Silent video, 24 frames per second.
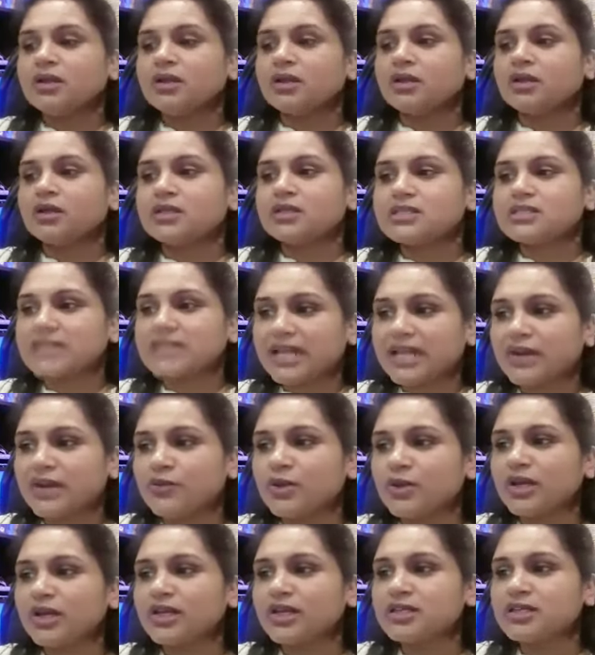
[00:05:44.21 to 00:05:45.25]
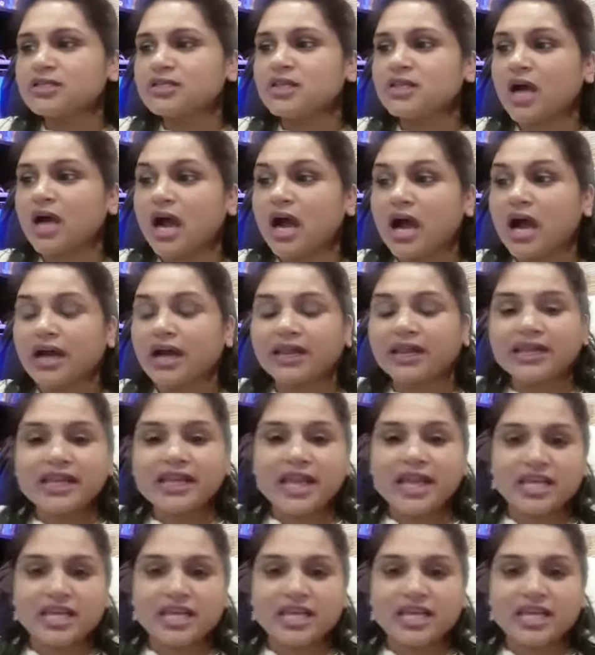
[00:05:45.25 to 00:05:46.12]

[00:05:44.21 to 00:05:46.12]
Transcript: Second one is the early